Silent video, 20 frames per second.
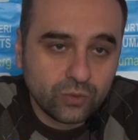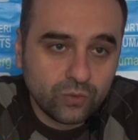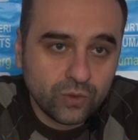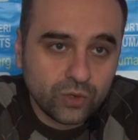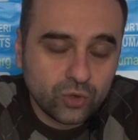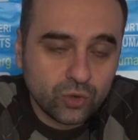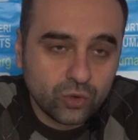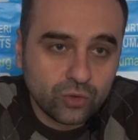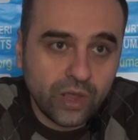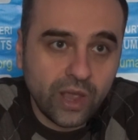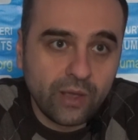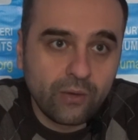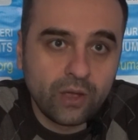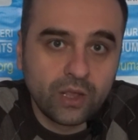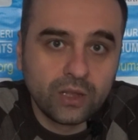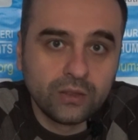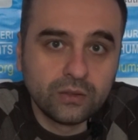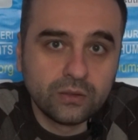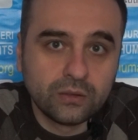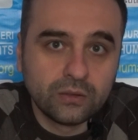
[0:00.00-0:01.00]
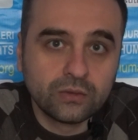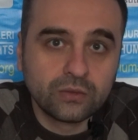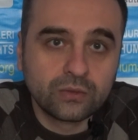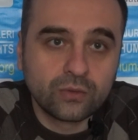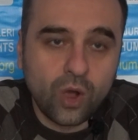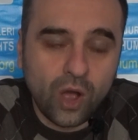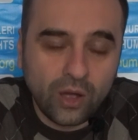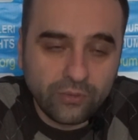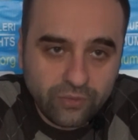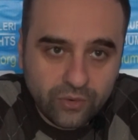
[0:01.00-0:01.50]
should have a
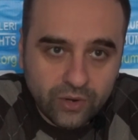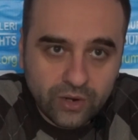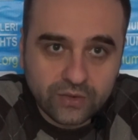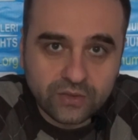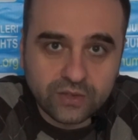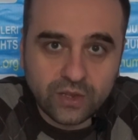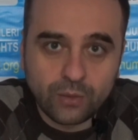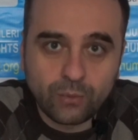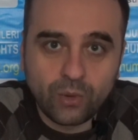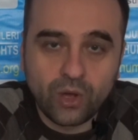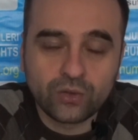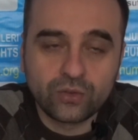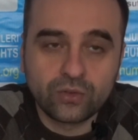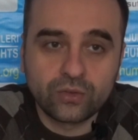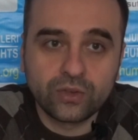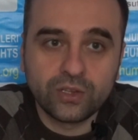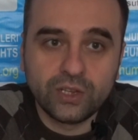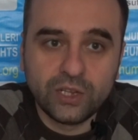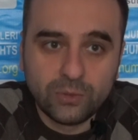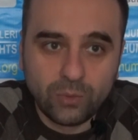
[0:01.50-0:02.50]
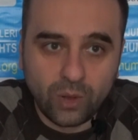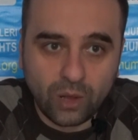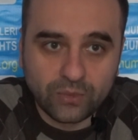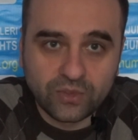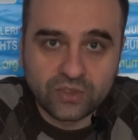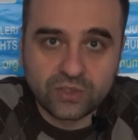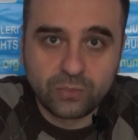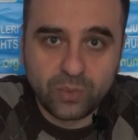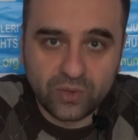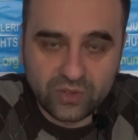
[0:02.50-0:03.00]
conference about imams
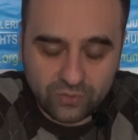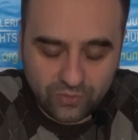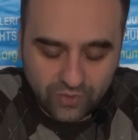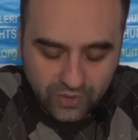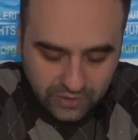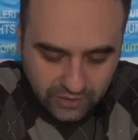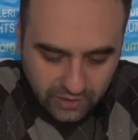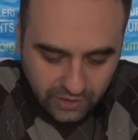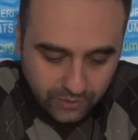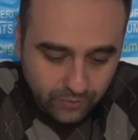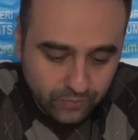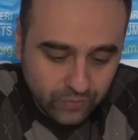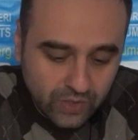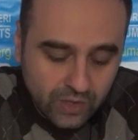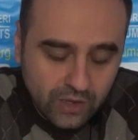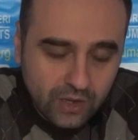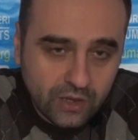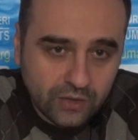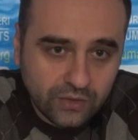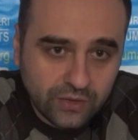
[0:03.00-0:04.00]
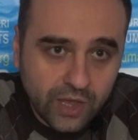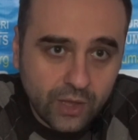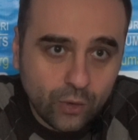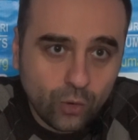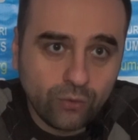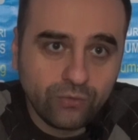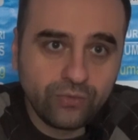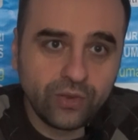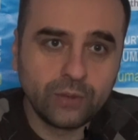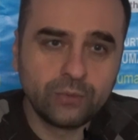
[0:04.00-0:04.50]
specifically. Then
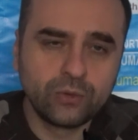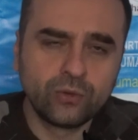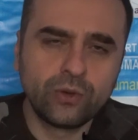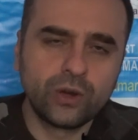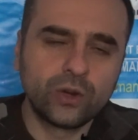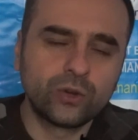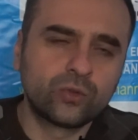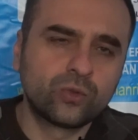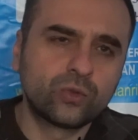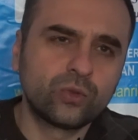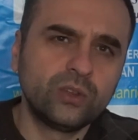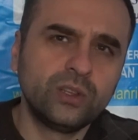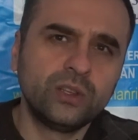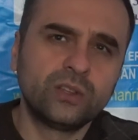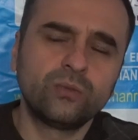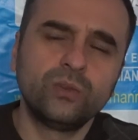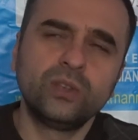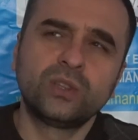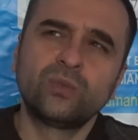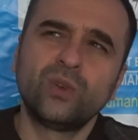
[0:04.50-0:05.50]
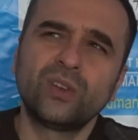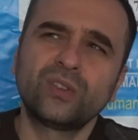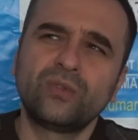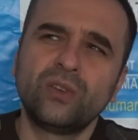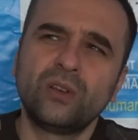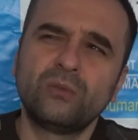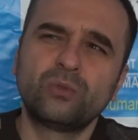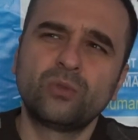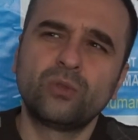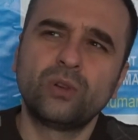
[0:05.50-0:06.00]
on February, it was
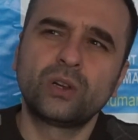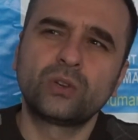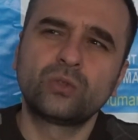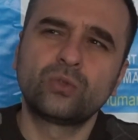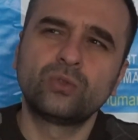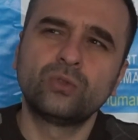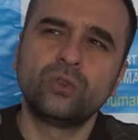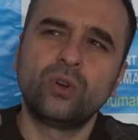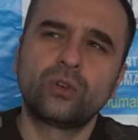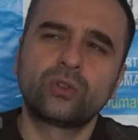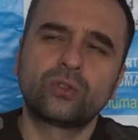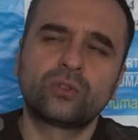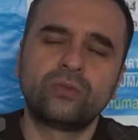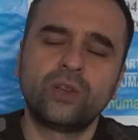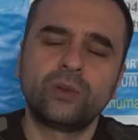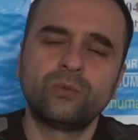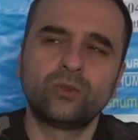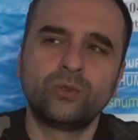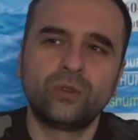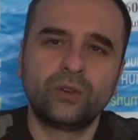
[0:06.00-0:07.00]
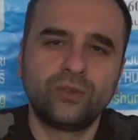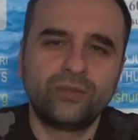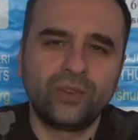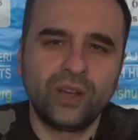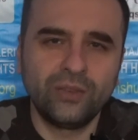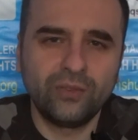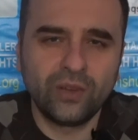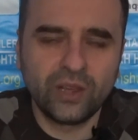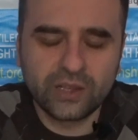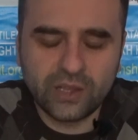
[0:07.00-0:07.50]
February 2 or February
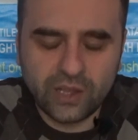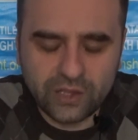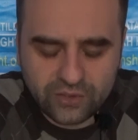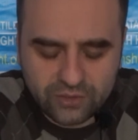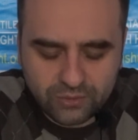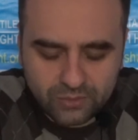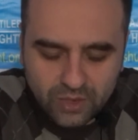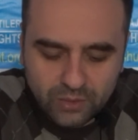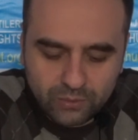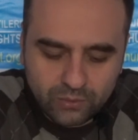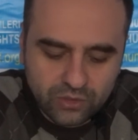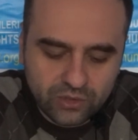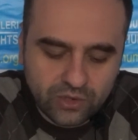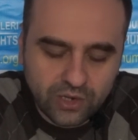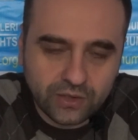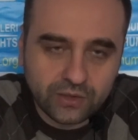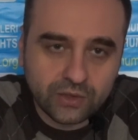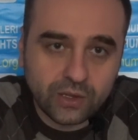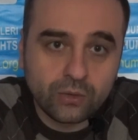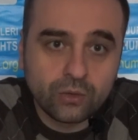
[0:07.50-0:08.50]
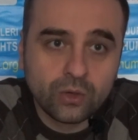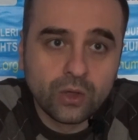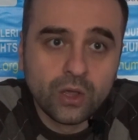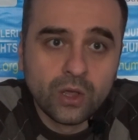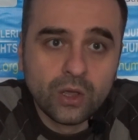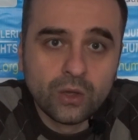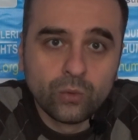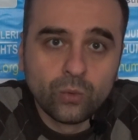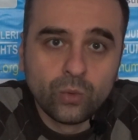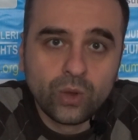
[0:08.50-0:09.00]
5, I can't remember right now,
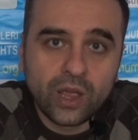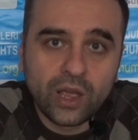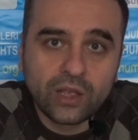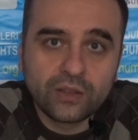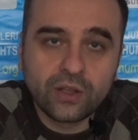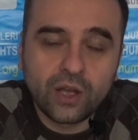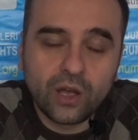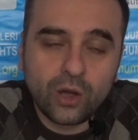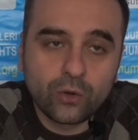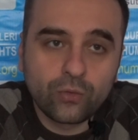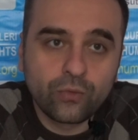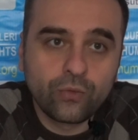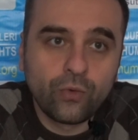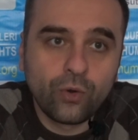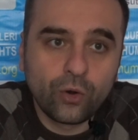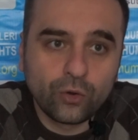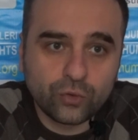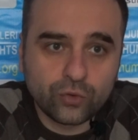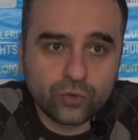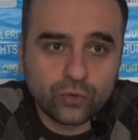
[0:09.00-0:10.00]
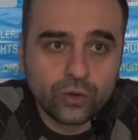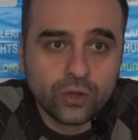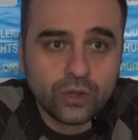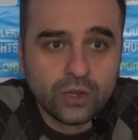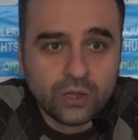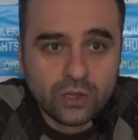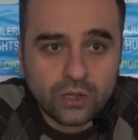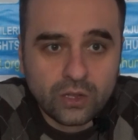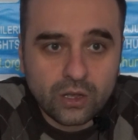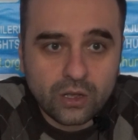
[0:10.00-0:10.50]
we had our first
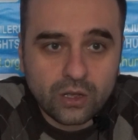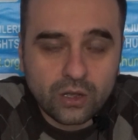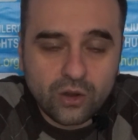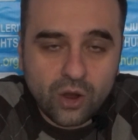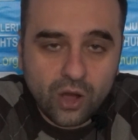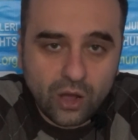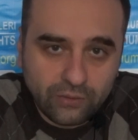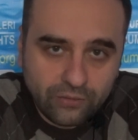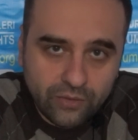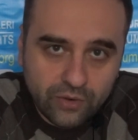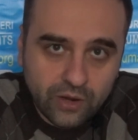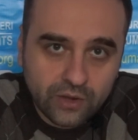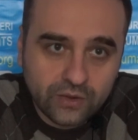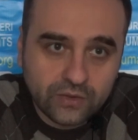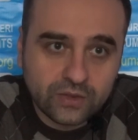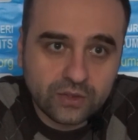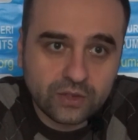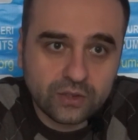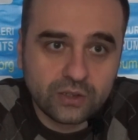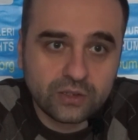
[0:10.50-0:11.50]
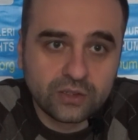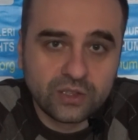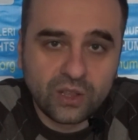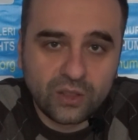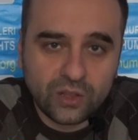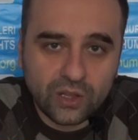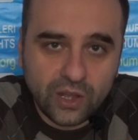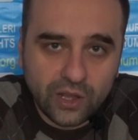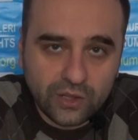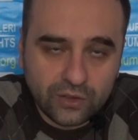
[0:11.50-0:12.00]
conference
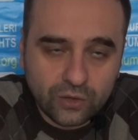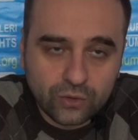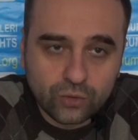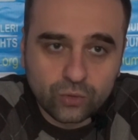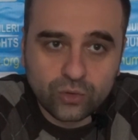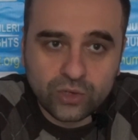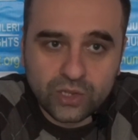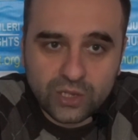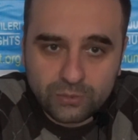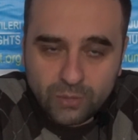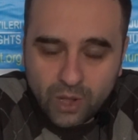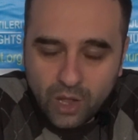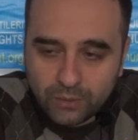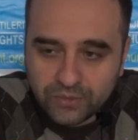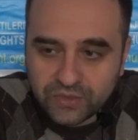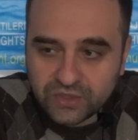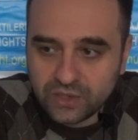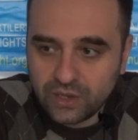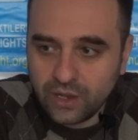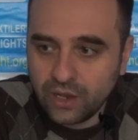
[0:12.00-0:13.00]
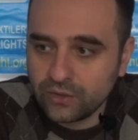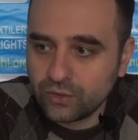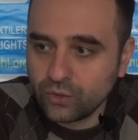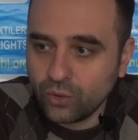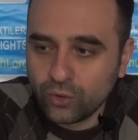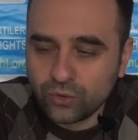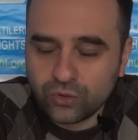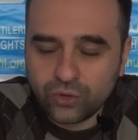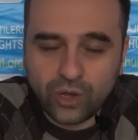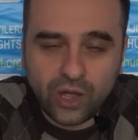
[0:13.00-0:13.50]
dedicated to imams and
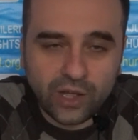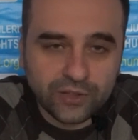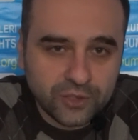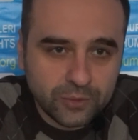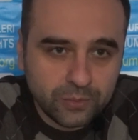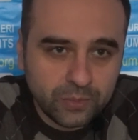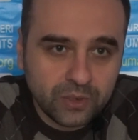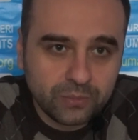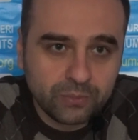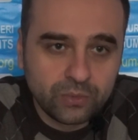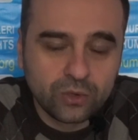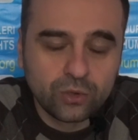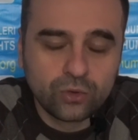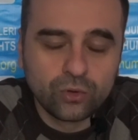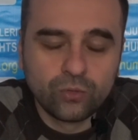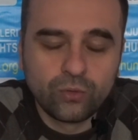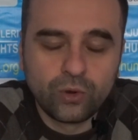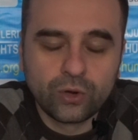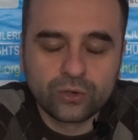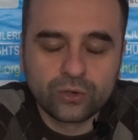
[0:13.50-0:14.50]
also other people who